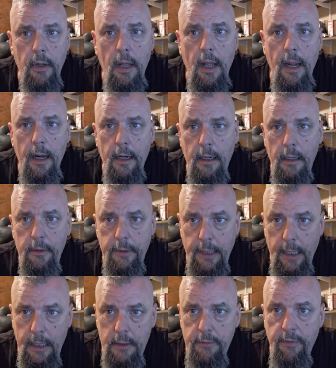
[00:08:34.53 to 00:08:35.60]
eye on the
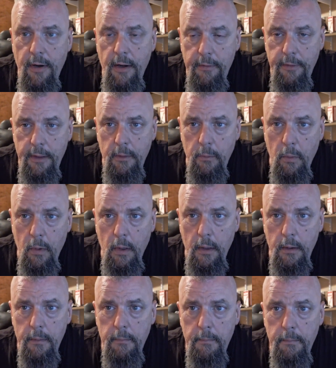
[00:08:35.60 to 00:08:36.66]
H5N1.